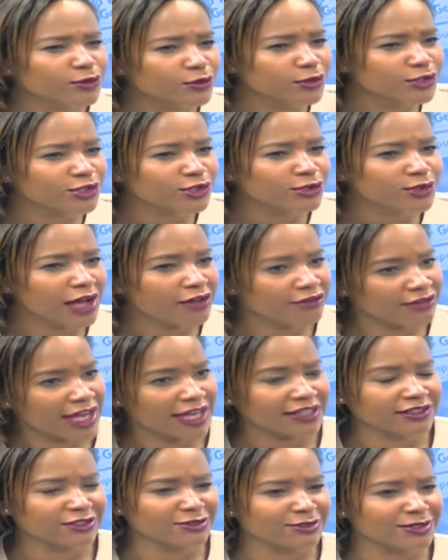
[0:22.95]
Who would you have
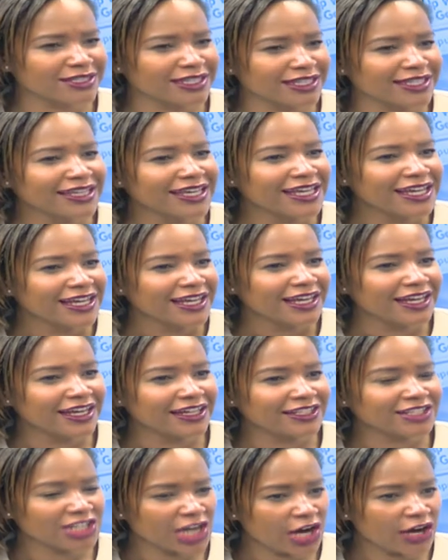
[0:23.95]
liked to see
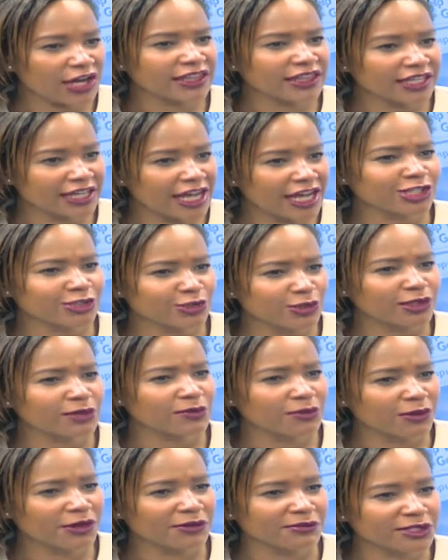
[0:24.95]
chairing the National
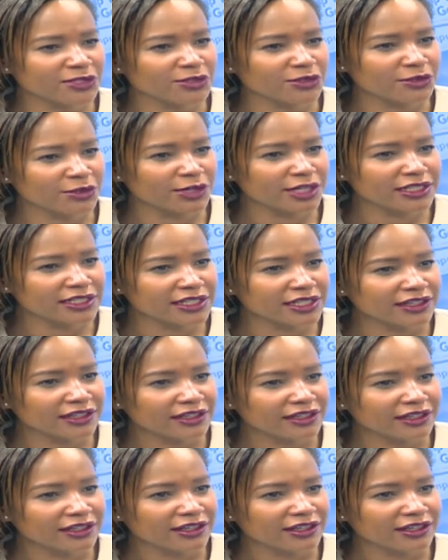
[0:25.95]
Employment Authority?